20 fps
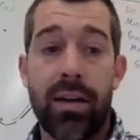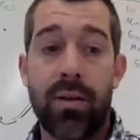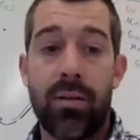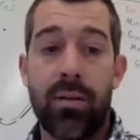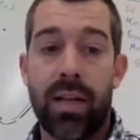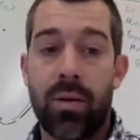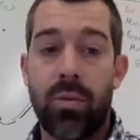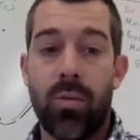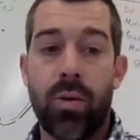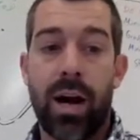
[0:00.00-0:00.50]

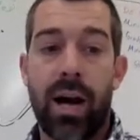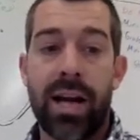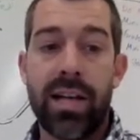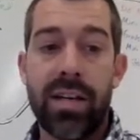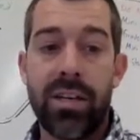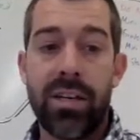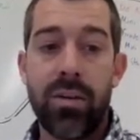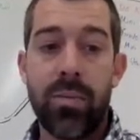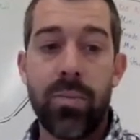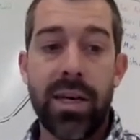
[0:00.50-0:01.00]
Like, why
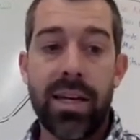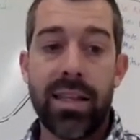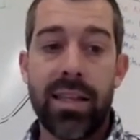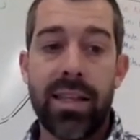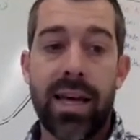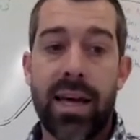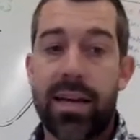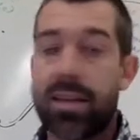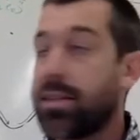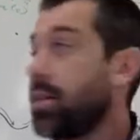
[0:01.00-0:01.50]
did you pick
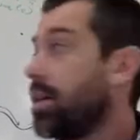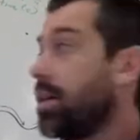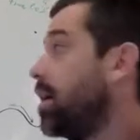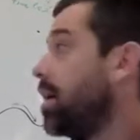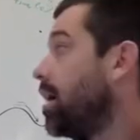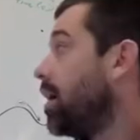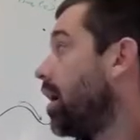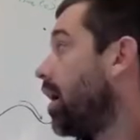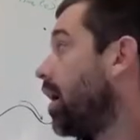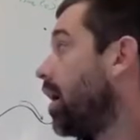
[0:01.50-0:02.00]
that?
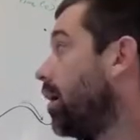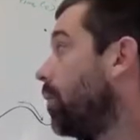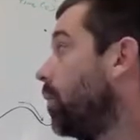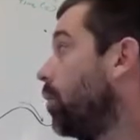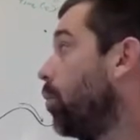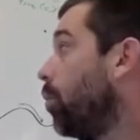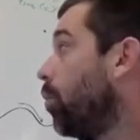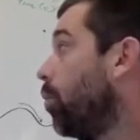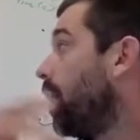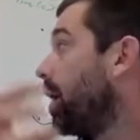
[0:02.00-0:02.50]

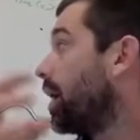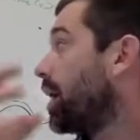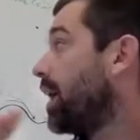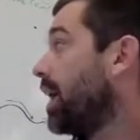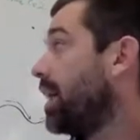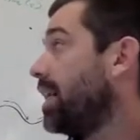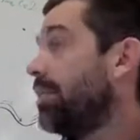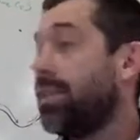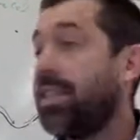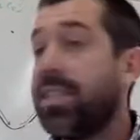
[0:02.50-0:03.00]
What
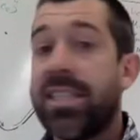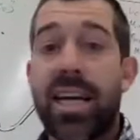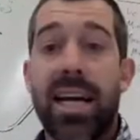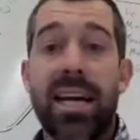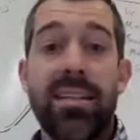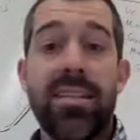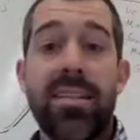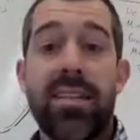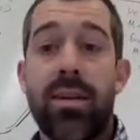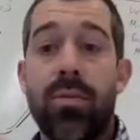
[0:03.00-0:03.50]
kind of
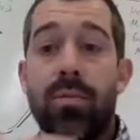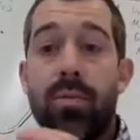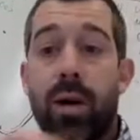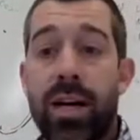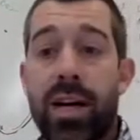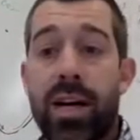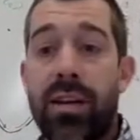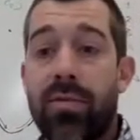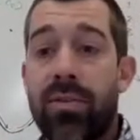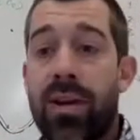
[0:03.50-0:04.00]
intensity, what
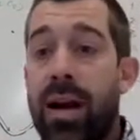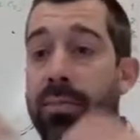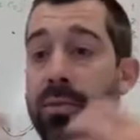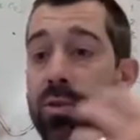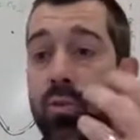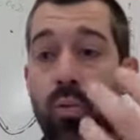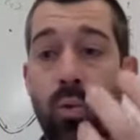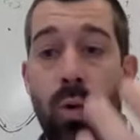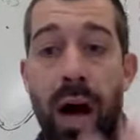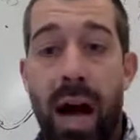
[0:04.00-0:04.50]
kind of
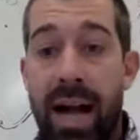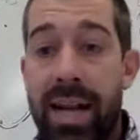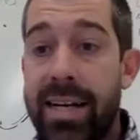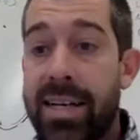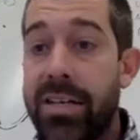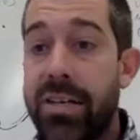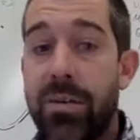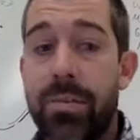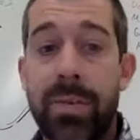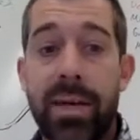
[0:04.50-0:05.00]
reps, why
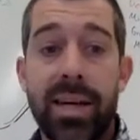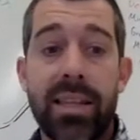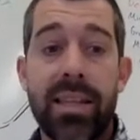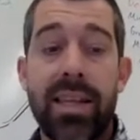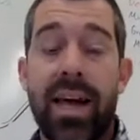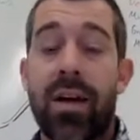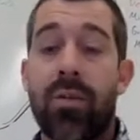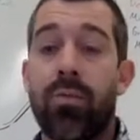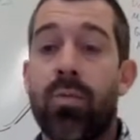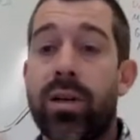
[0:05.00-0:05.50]
did you pick
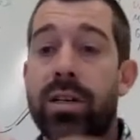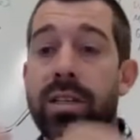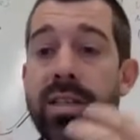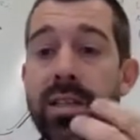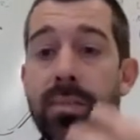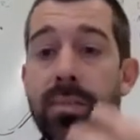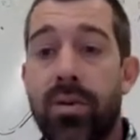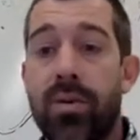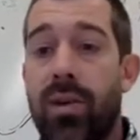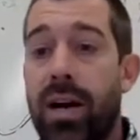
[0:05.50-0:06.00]
that? What is the
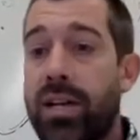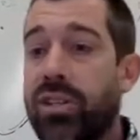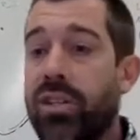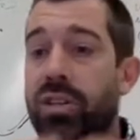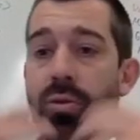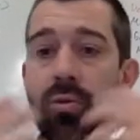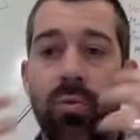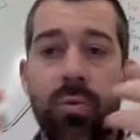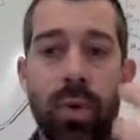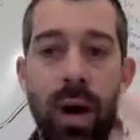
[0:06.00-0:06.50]

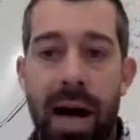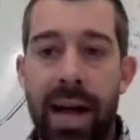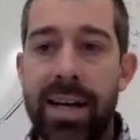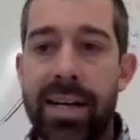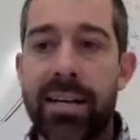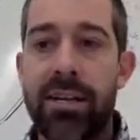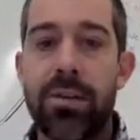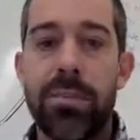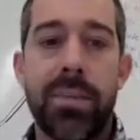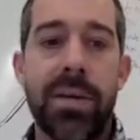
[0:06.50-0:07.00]
progression? Why
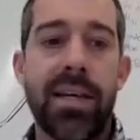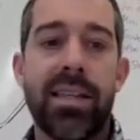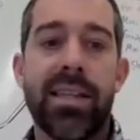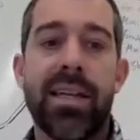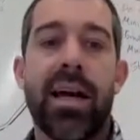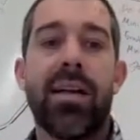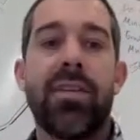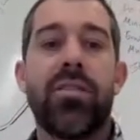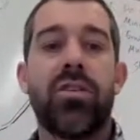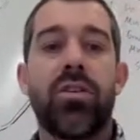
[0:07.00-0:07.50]
did you pick
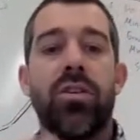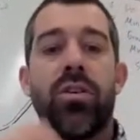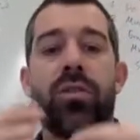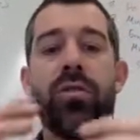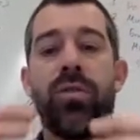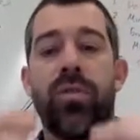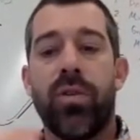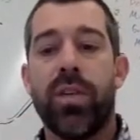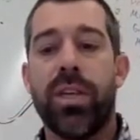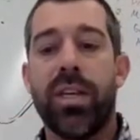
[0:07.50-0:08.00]
that? So you're
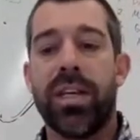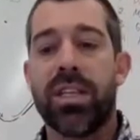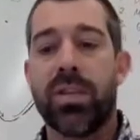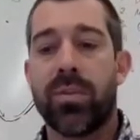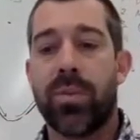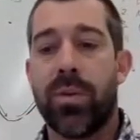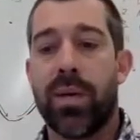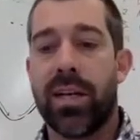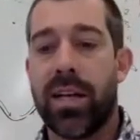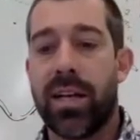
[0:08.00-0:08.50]
fully
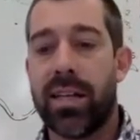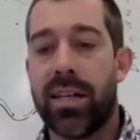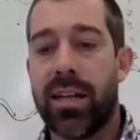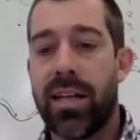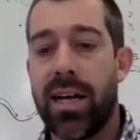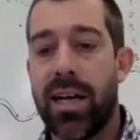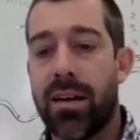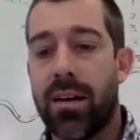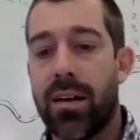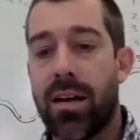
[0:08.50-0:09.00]
explaining it
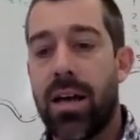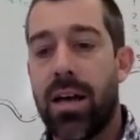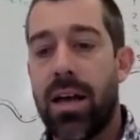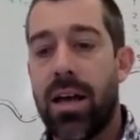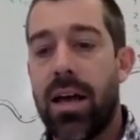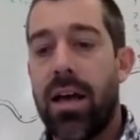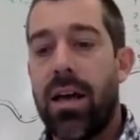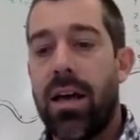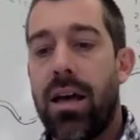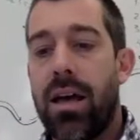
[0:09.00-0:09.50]
there.
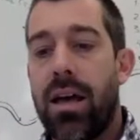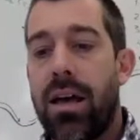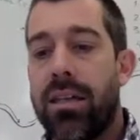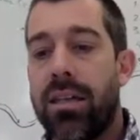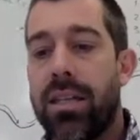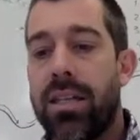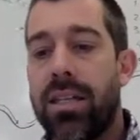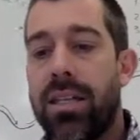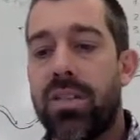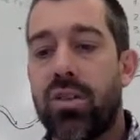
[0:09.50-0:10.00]

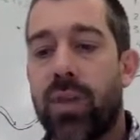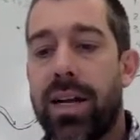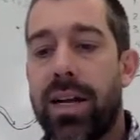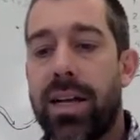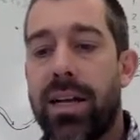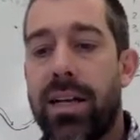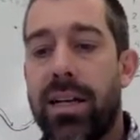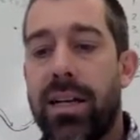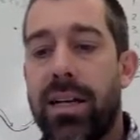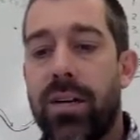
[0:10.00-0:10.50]
These
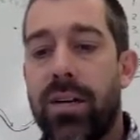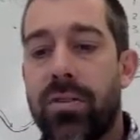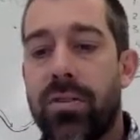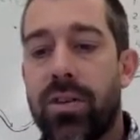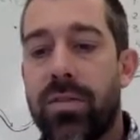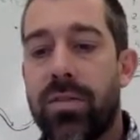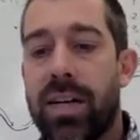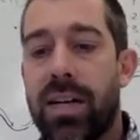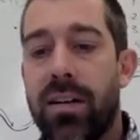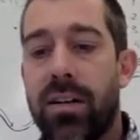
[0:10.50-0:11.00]
training notes over
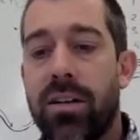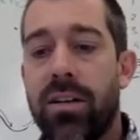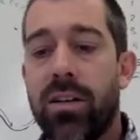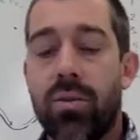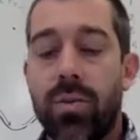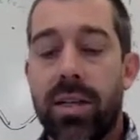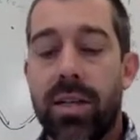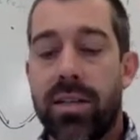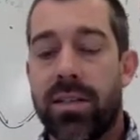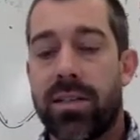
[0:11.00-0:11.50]
here,
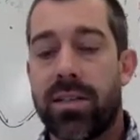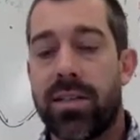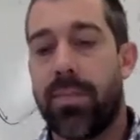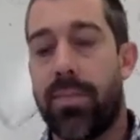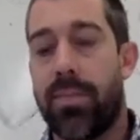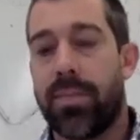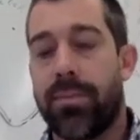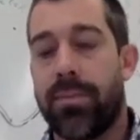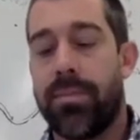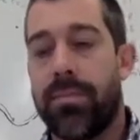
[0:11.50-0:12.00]
you can skip,
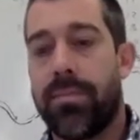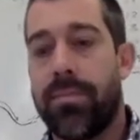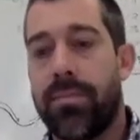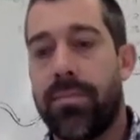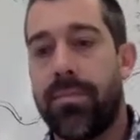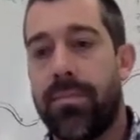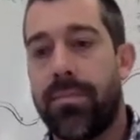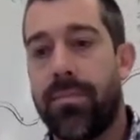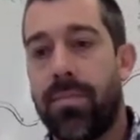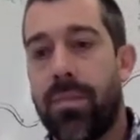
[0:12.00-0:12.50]

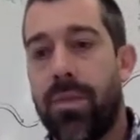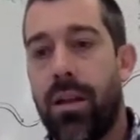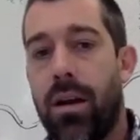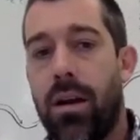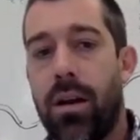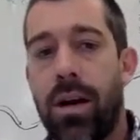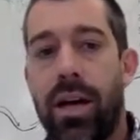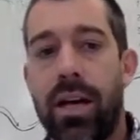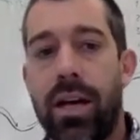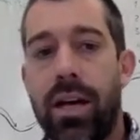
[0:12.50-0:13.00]

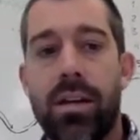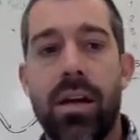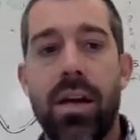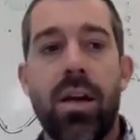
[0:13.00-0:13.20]
all right?